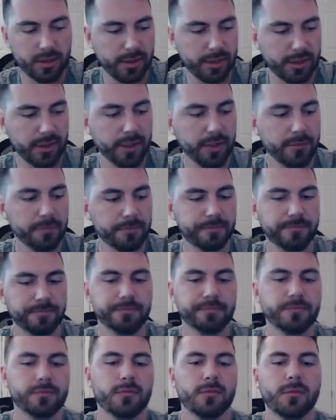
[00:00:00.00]
we go.
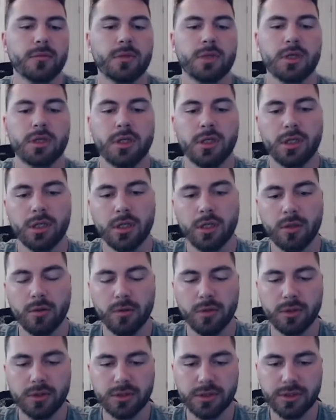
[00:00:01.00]

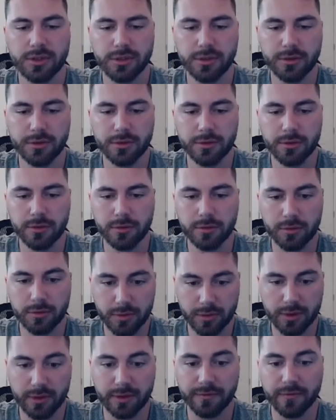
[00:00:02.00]
1, 2,
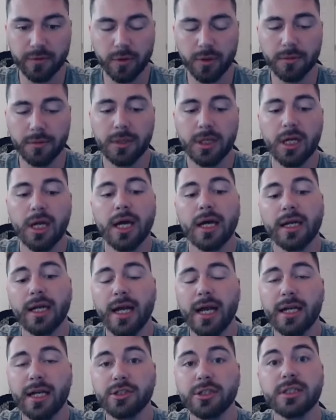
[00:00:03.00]
3, 4. And I
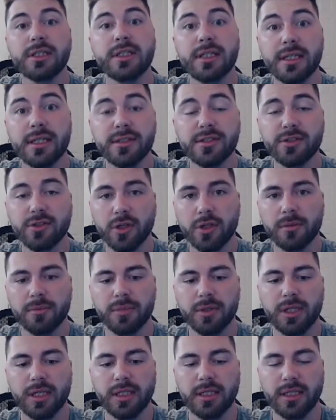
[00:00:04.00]
actually did start
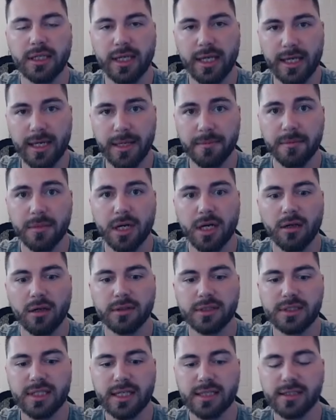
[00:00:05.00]
playing the game.
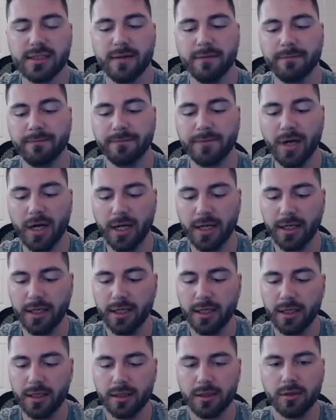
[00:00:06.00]
Let's guess
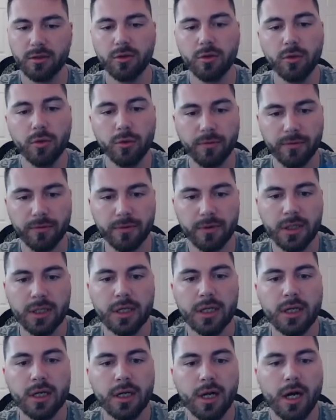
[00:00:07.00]
fire. Oof.
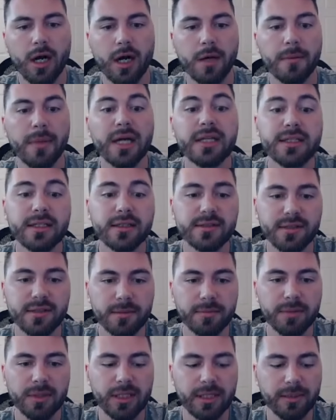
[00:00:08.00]
I did
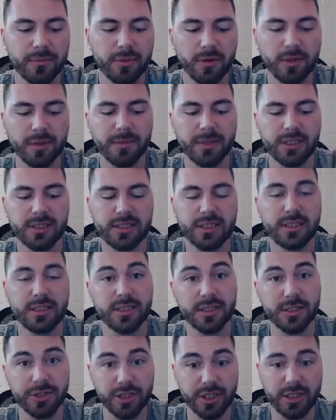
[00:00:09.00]
start playing Pokemon
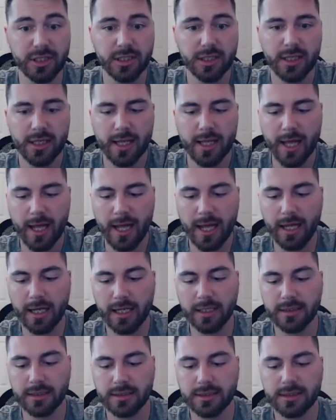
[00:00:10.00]
TCG,
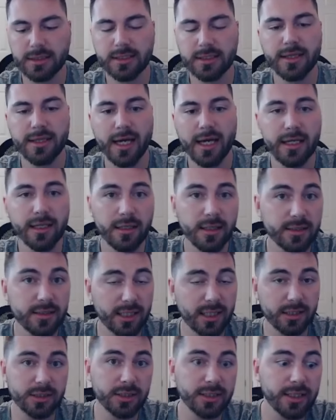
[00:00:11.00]
and that is
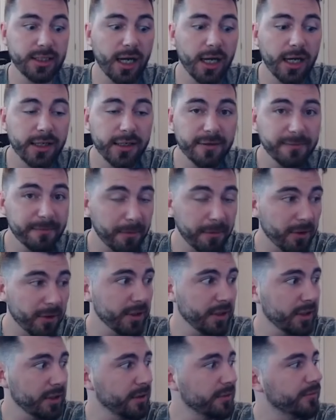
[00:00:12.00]
actually kind of
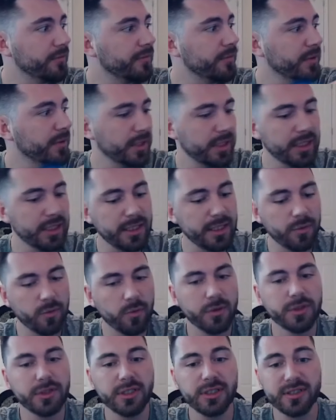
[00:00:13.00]
part of the
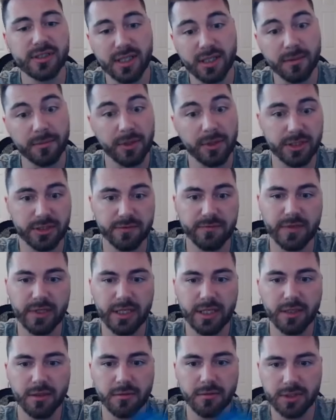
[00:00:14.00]
1 year celebration
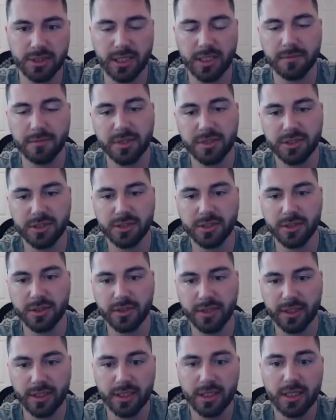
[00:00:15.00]
video, which I had mentioned
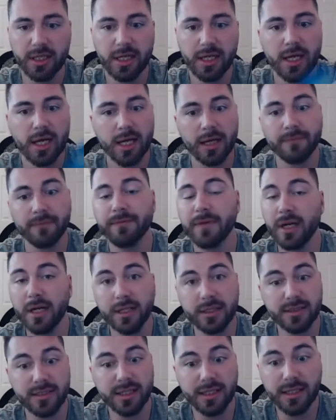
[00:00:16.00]
earlier. I'm very
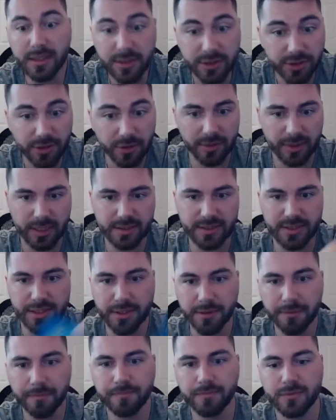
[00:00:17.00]
excited to show that to
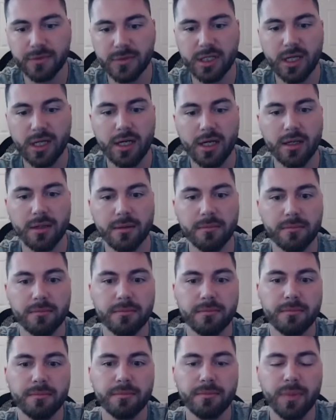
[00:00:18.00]
you.
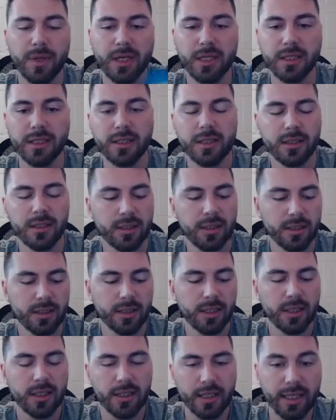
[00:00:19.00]
But
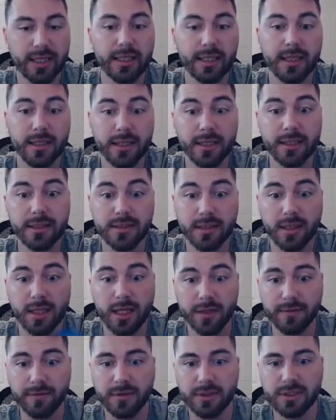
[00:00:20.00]
it is a
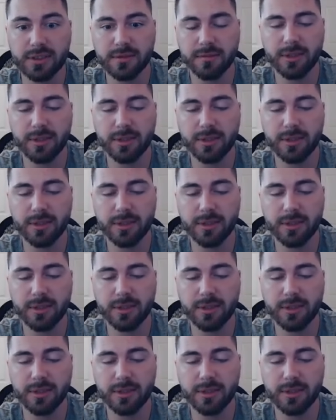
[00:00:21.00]
lot of fun to